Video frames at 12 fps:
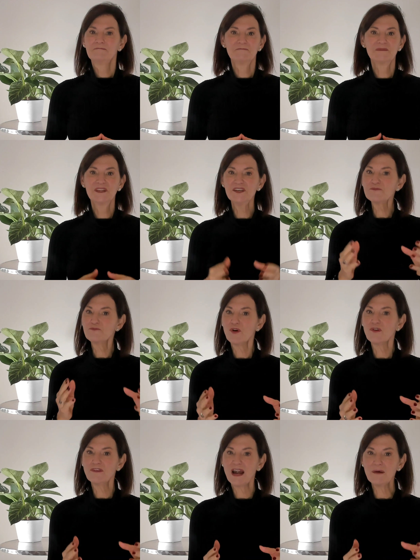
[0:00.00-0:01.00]
This
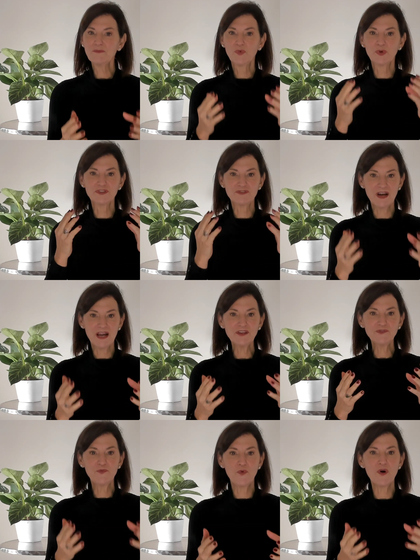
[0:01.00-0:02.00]
program will
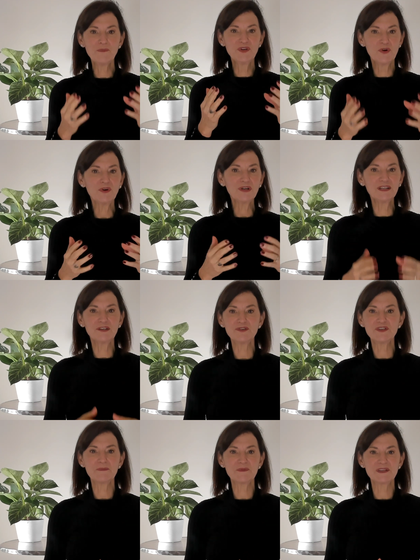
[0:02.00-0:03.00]
transform your
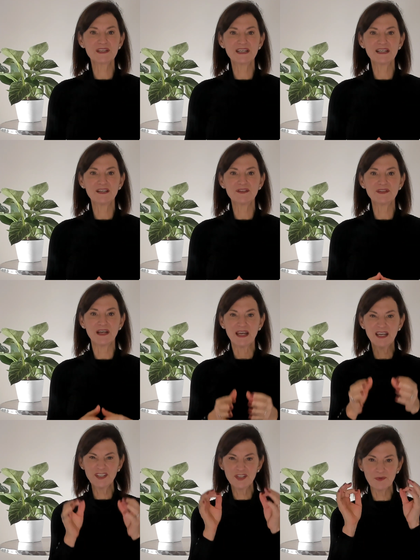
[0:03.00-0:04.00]
leadership skills
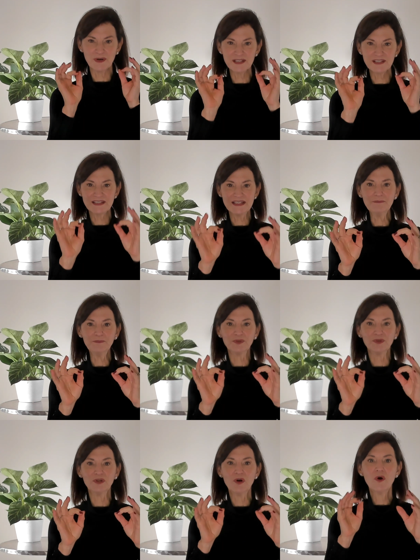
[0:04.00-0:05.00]
into a
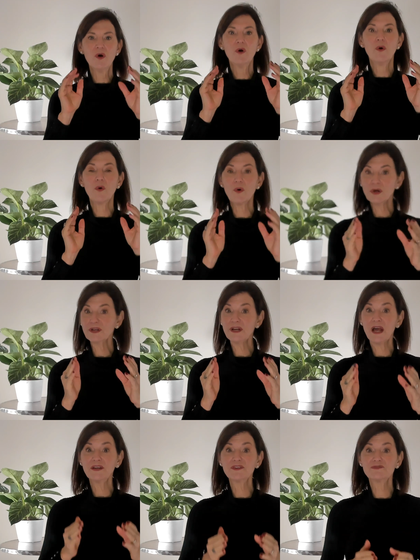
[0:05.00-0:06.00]
simple,
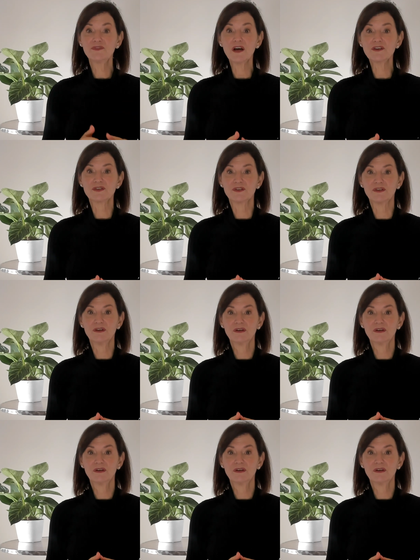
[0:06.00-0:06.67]
organized structure